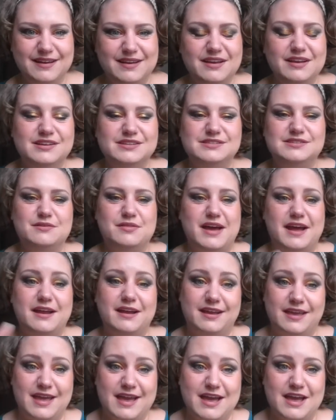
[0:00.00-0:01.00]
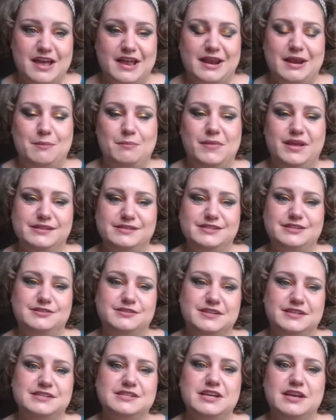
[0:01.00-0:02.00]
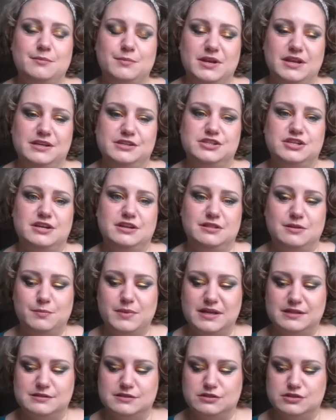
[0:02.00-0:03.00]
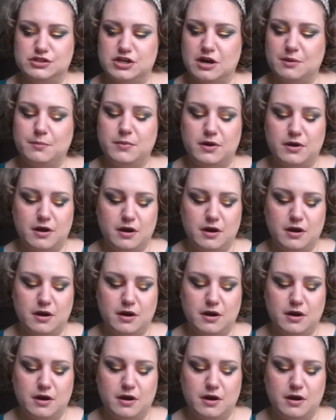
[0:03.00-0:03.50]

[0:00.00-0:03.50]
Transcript: So that, again, means there's contamination in the pencil sharpener.